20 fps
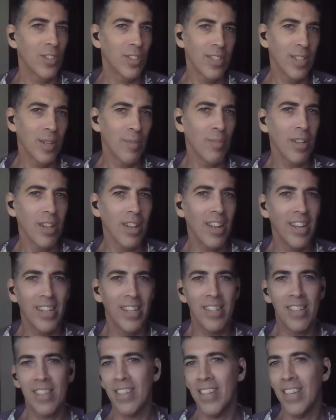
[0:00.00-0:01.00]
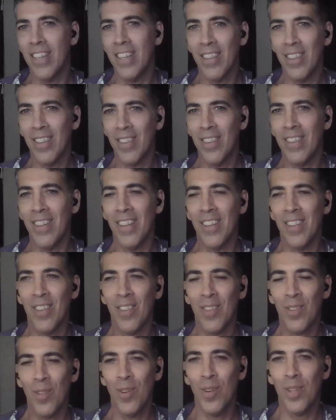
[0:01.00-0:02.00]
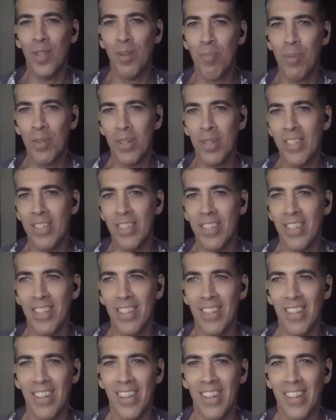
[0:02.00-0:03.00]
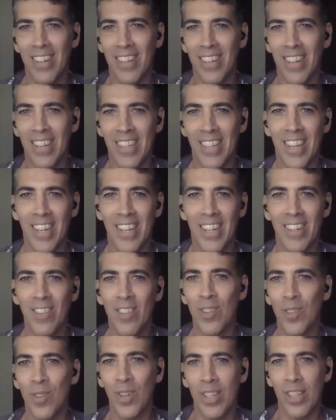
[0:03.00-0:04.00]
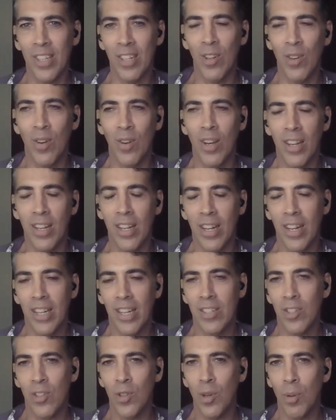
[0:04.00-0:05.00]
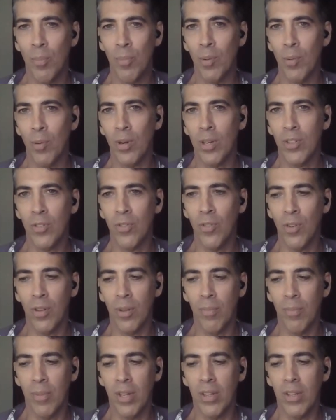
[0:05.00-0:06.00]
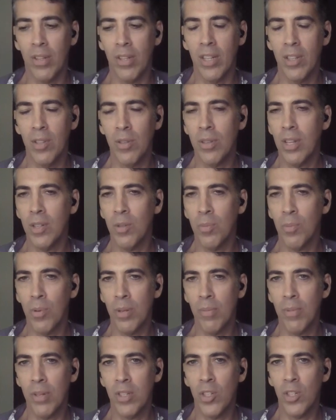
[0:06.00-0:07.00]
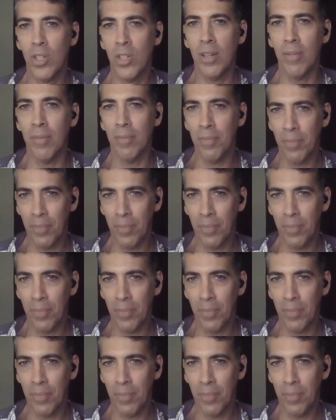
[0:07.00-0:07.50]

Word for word: dim the lights, and throw on The Breach and get into it, you know, and I just hope it works for them. That's pretty much it.